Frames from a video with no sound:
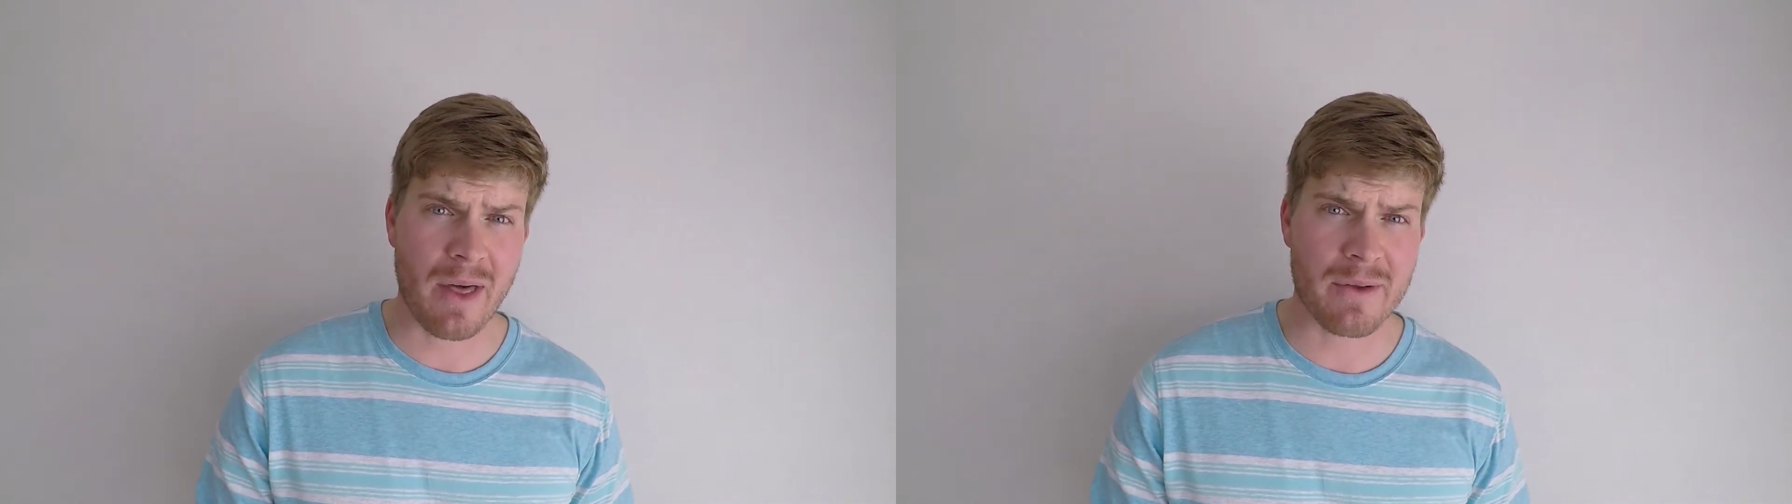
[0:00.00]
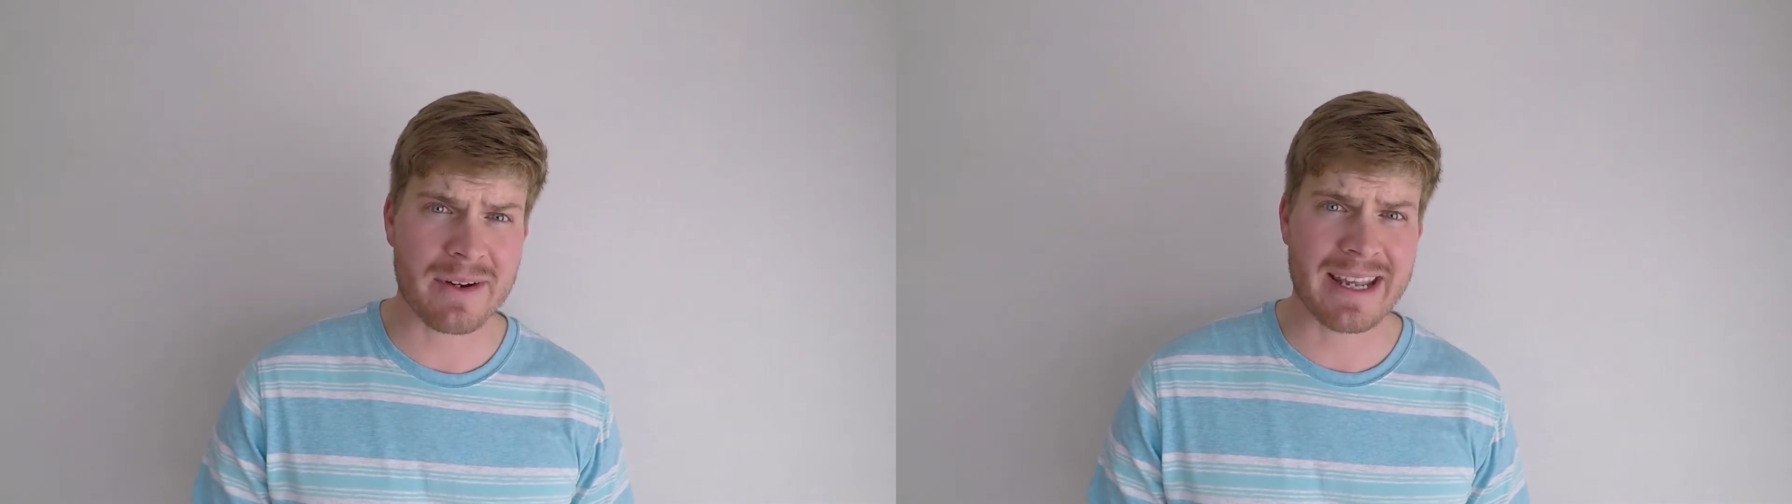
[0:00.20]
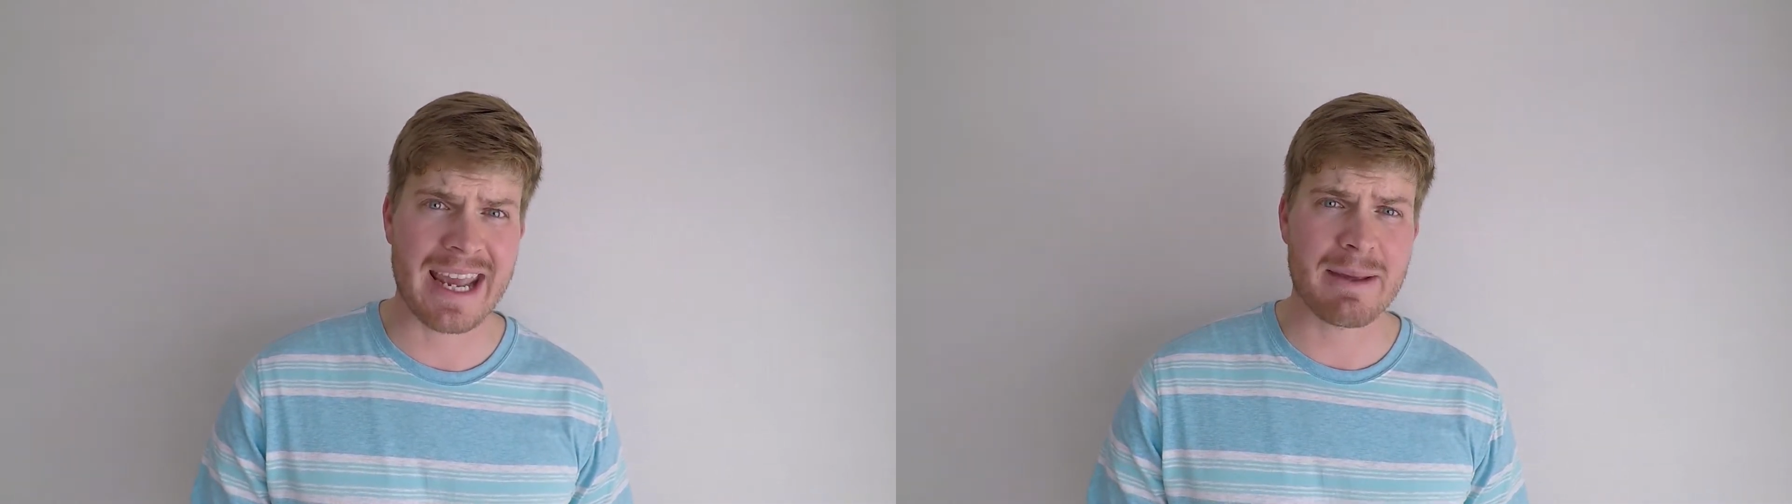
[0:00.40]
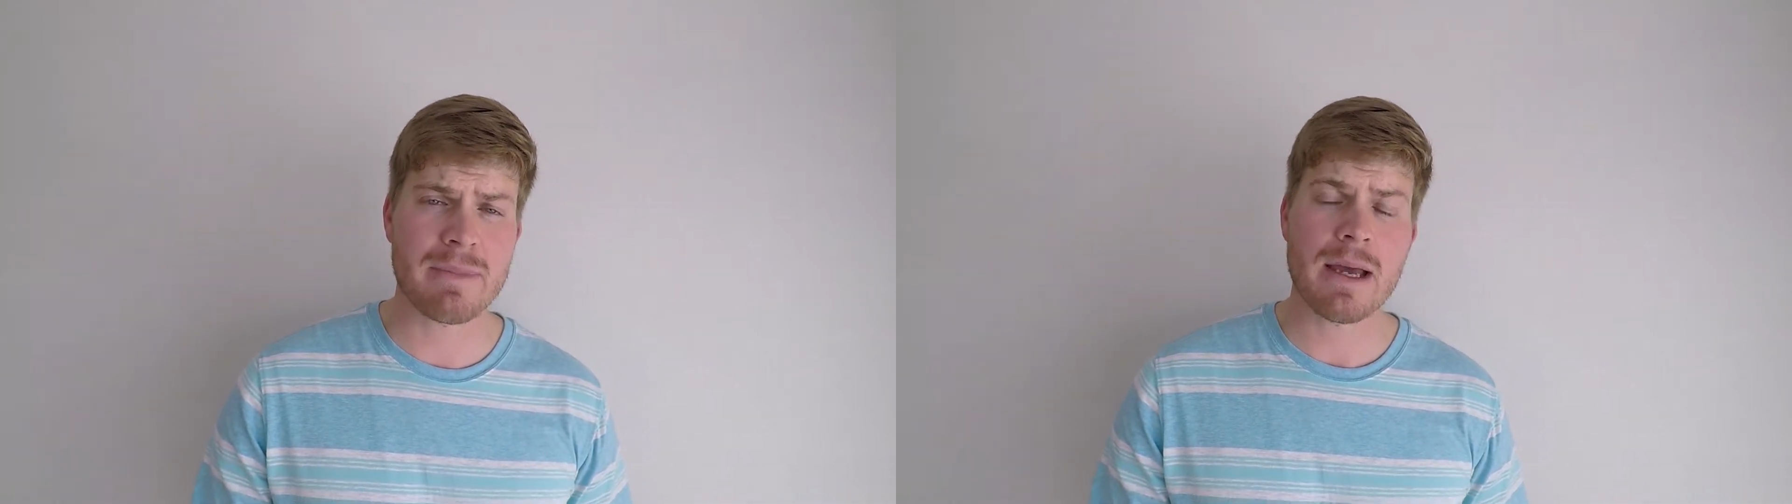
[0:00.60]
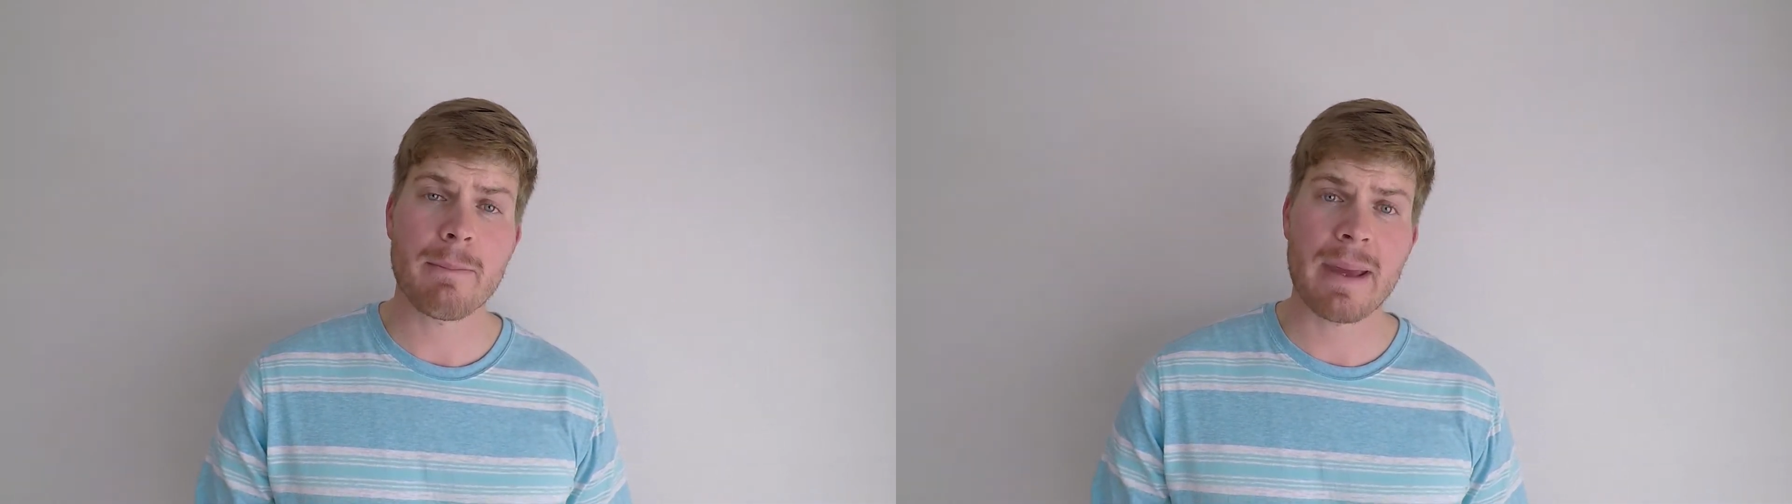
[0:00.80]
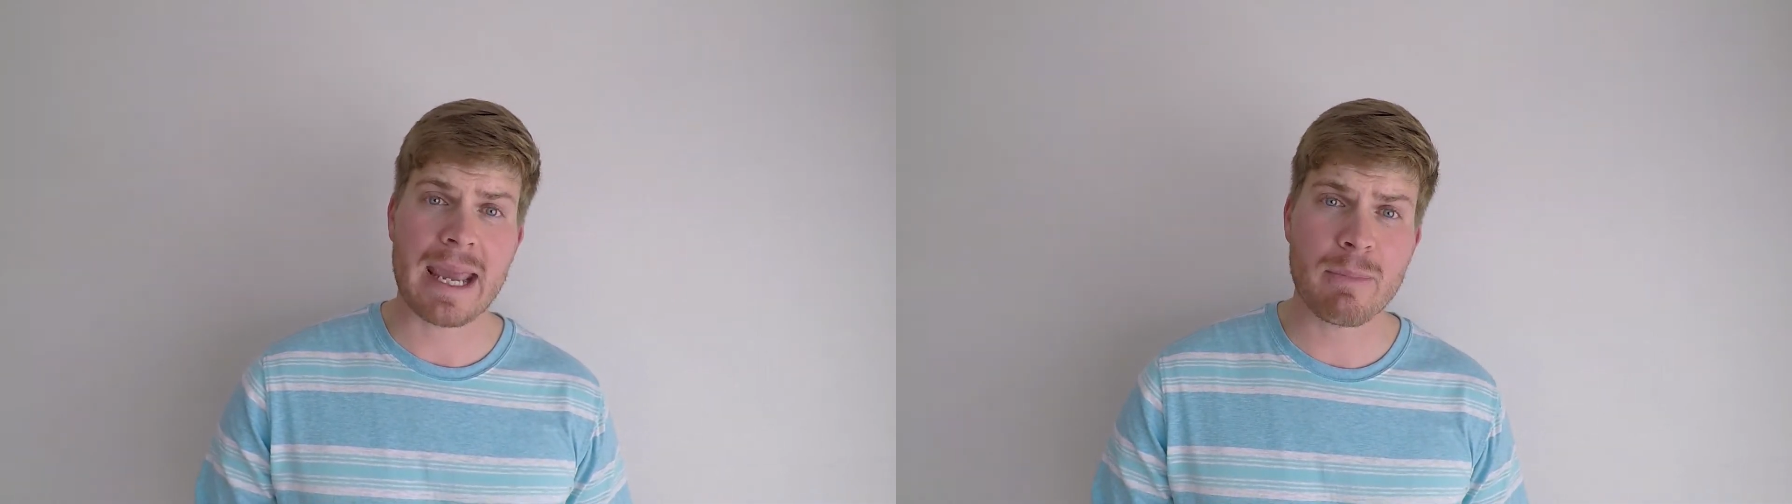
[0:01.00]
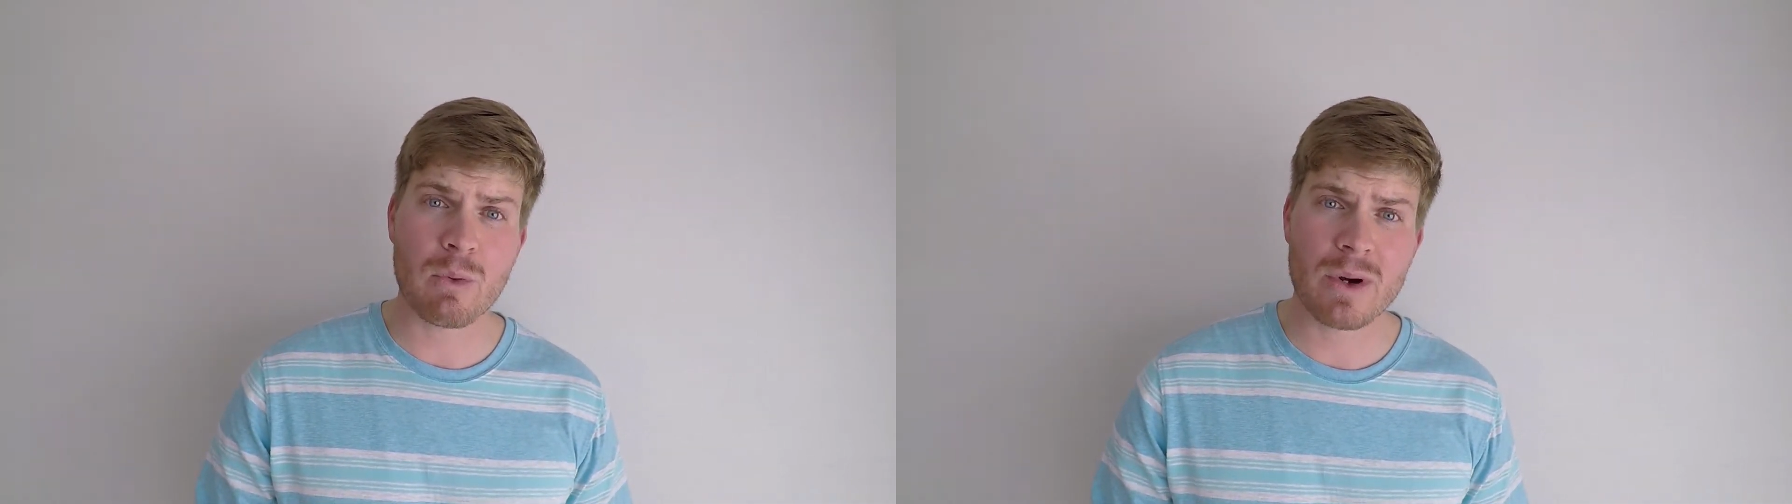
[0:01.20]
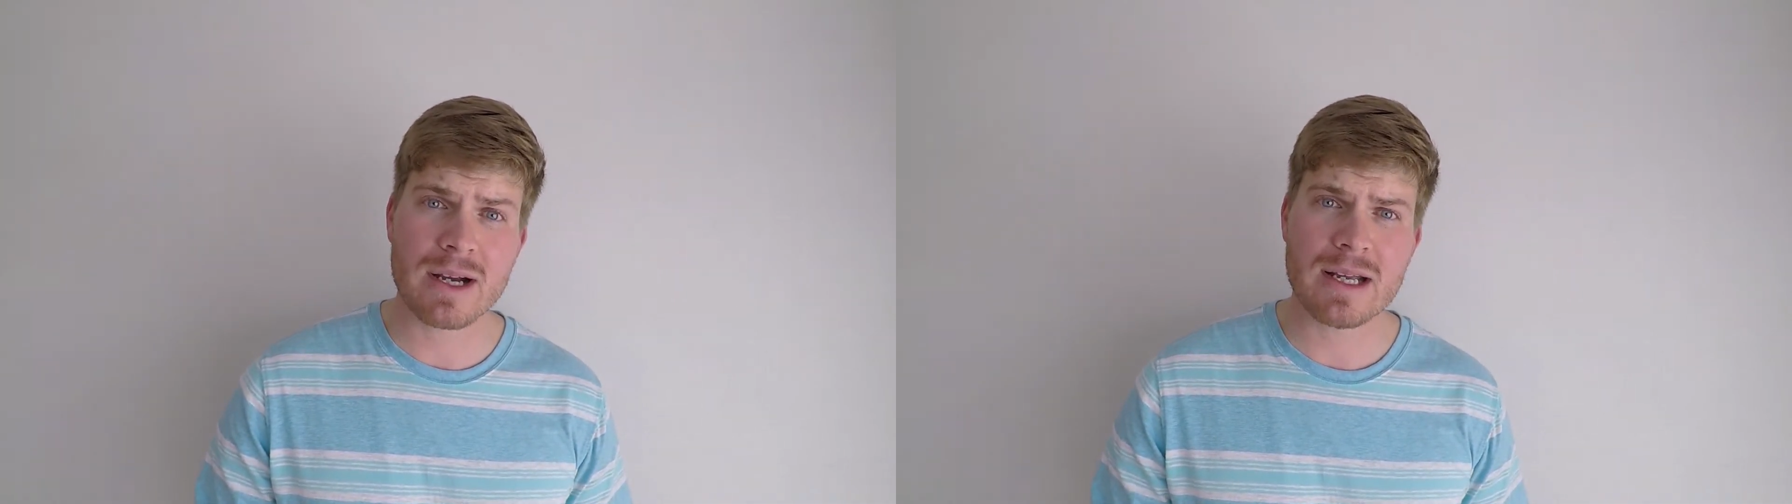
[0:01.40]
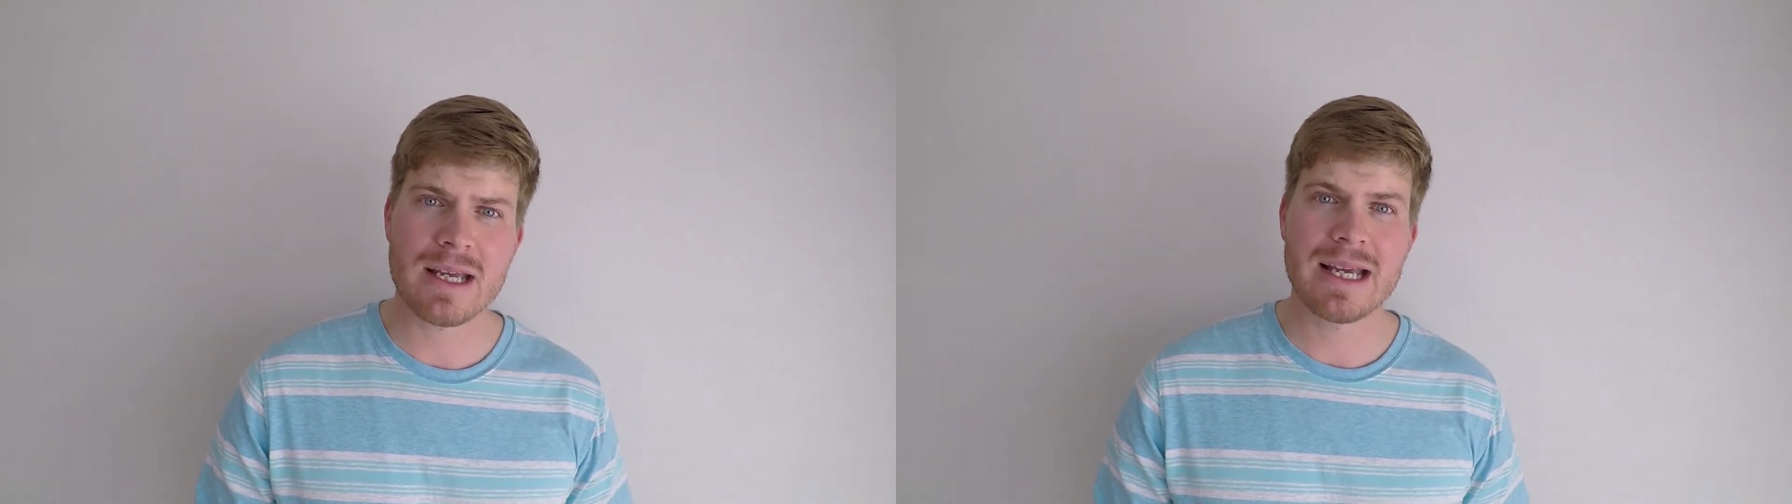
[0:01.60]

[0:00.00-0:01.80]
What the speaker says: other game, paperwork,